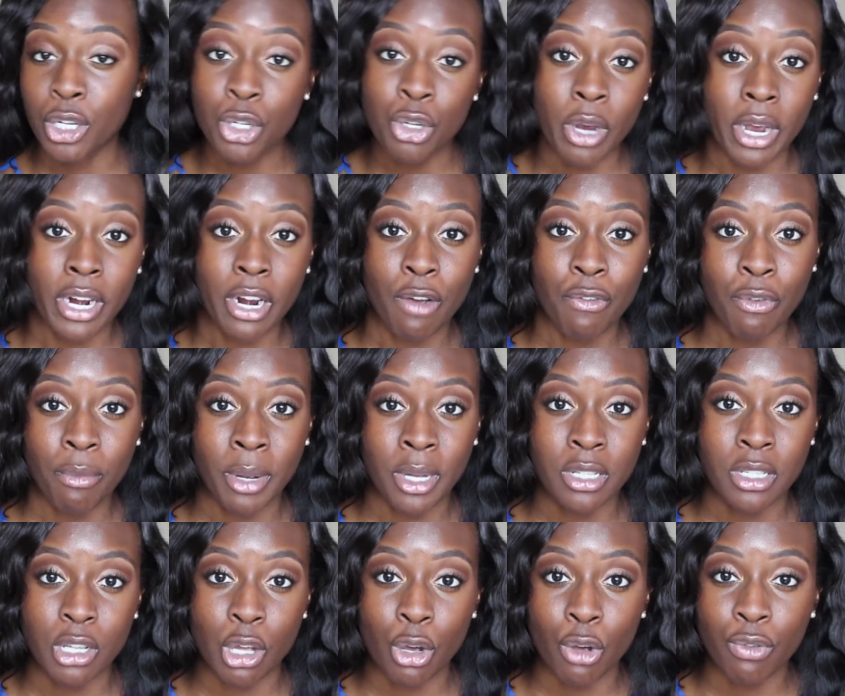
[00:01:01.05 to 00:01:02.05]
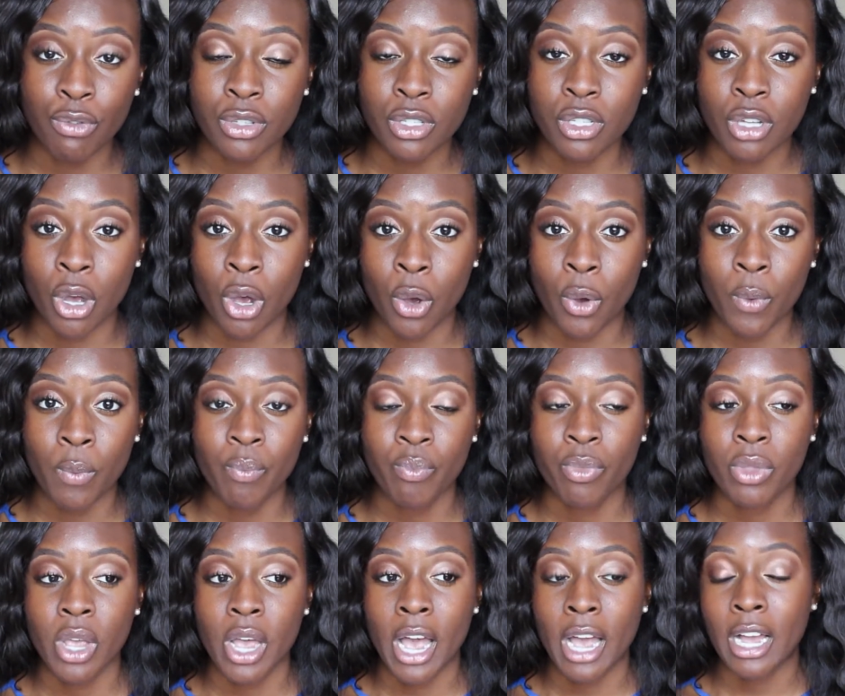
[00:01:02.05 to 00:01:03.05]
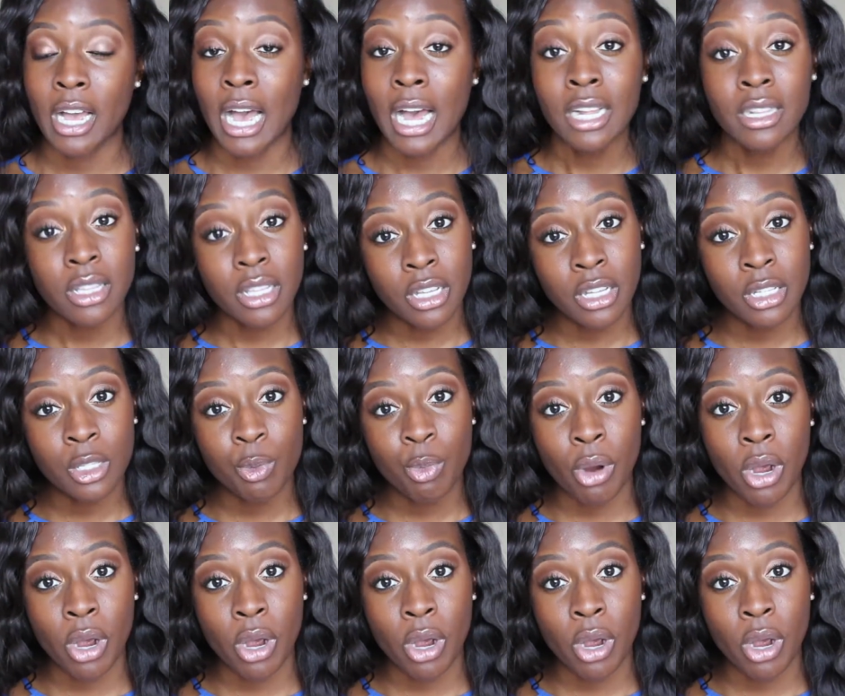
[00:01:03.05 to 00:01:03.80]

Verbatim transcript: to try it out for myself. So I got this